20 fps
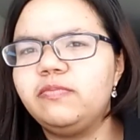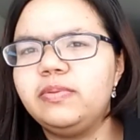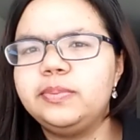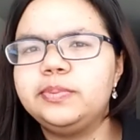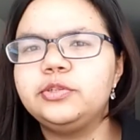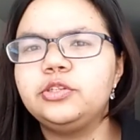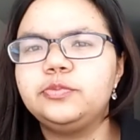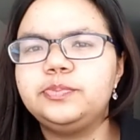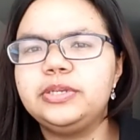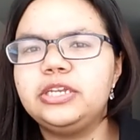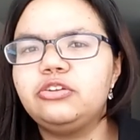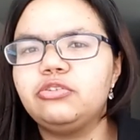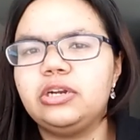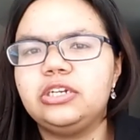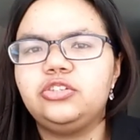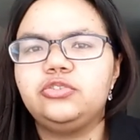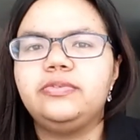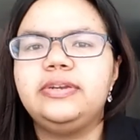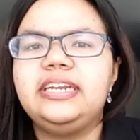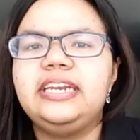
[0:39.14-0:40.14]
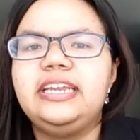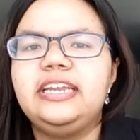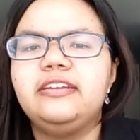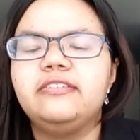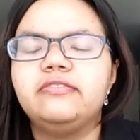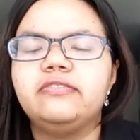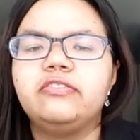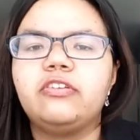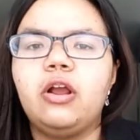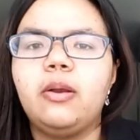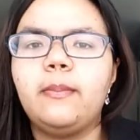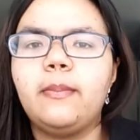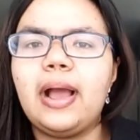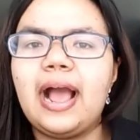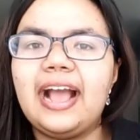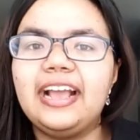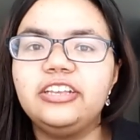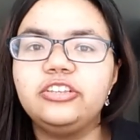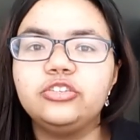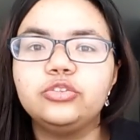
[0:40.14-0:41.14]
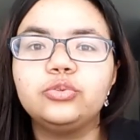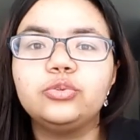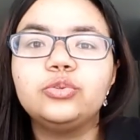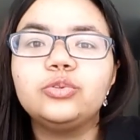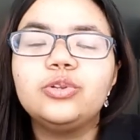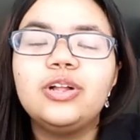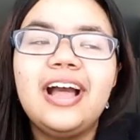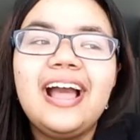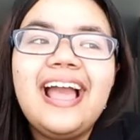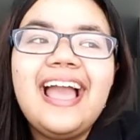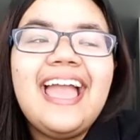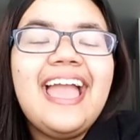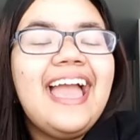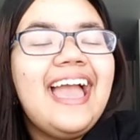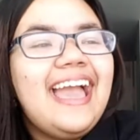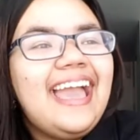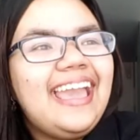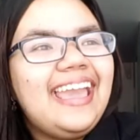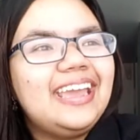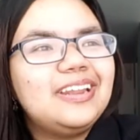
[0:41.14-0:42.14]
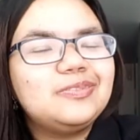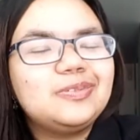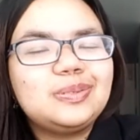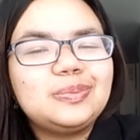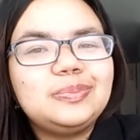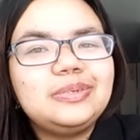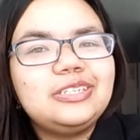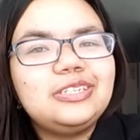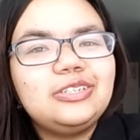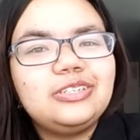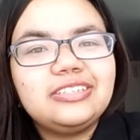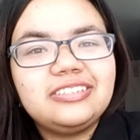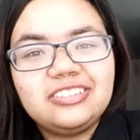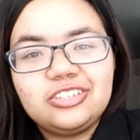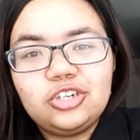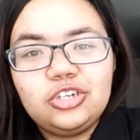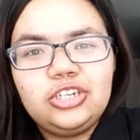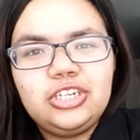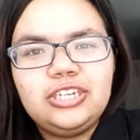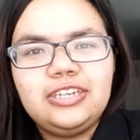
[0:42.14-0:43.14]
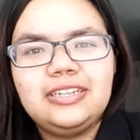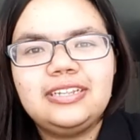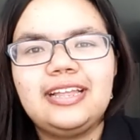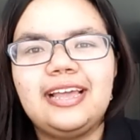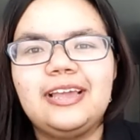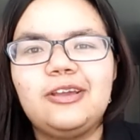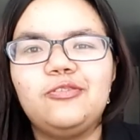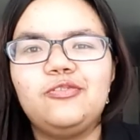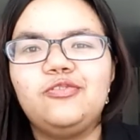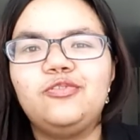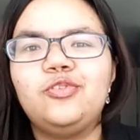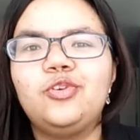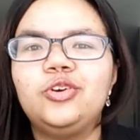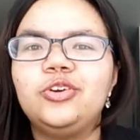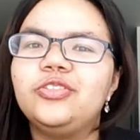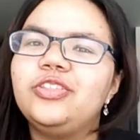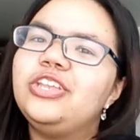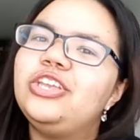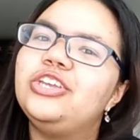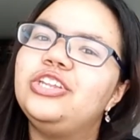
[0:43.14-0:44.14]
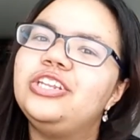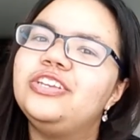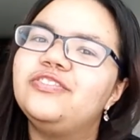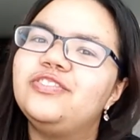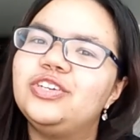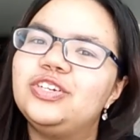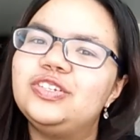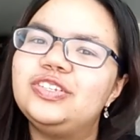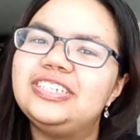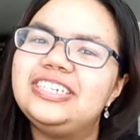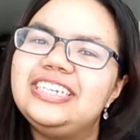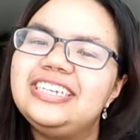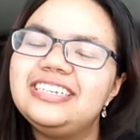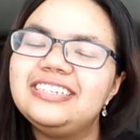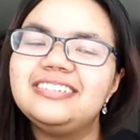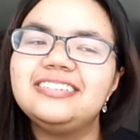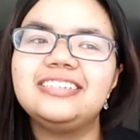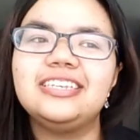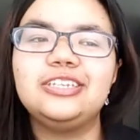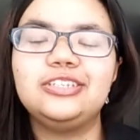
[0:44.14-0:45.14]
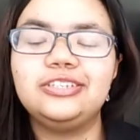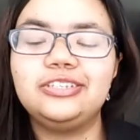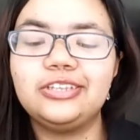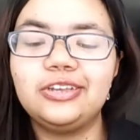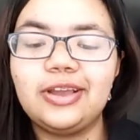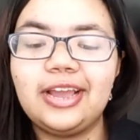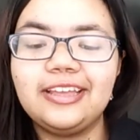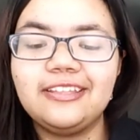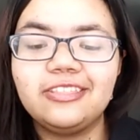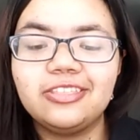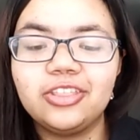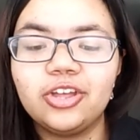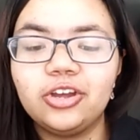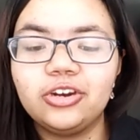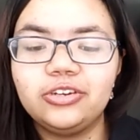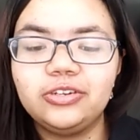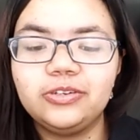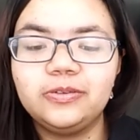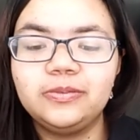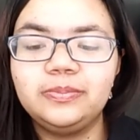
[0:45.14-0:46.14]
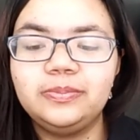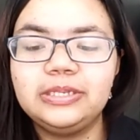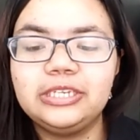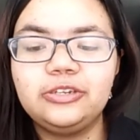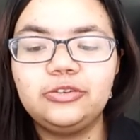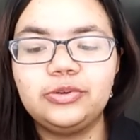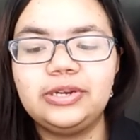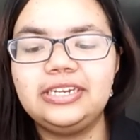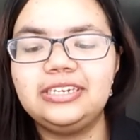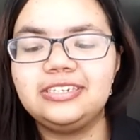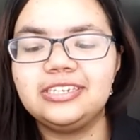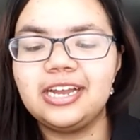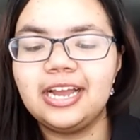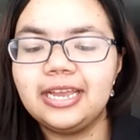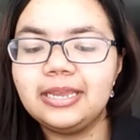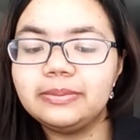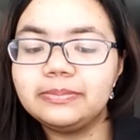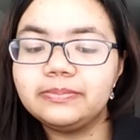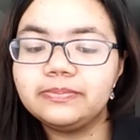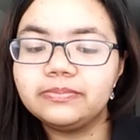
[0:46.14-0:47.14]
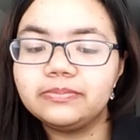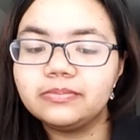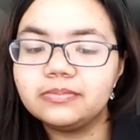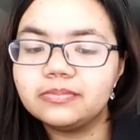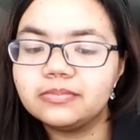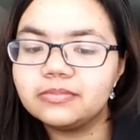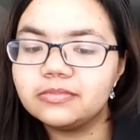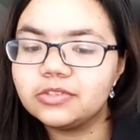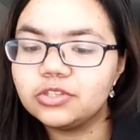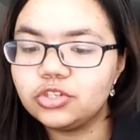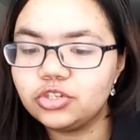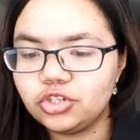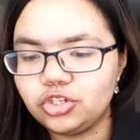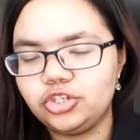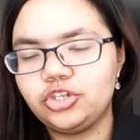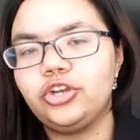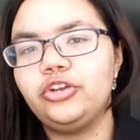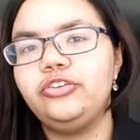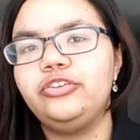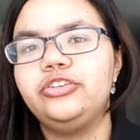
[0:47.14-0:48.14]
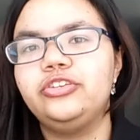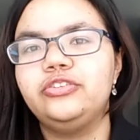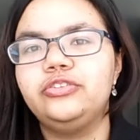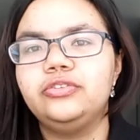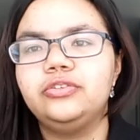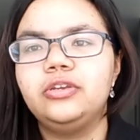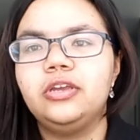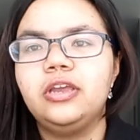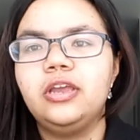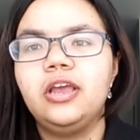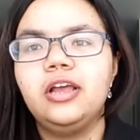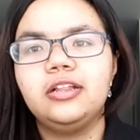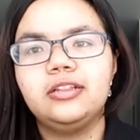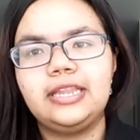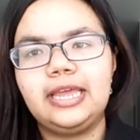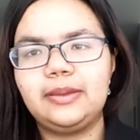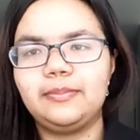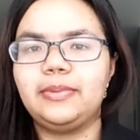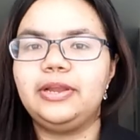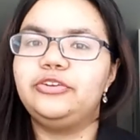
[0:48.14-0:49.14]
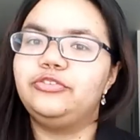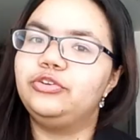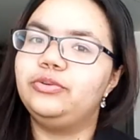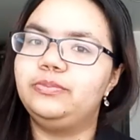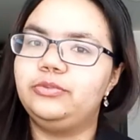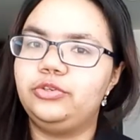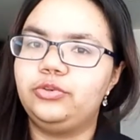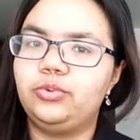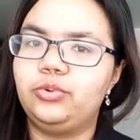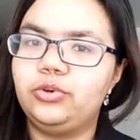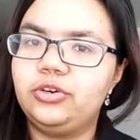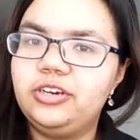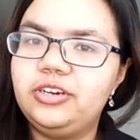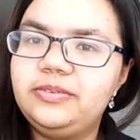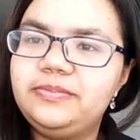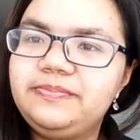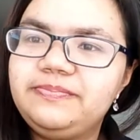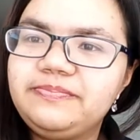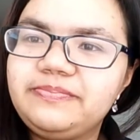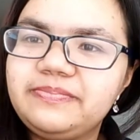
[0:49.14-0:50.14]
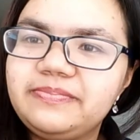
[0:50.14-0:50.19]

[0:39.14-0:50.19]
people will be graduating from high school and will be searching like for the universities. So I thought it would be great time to show you like my room tour.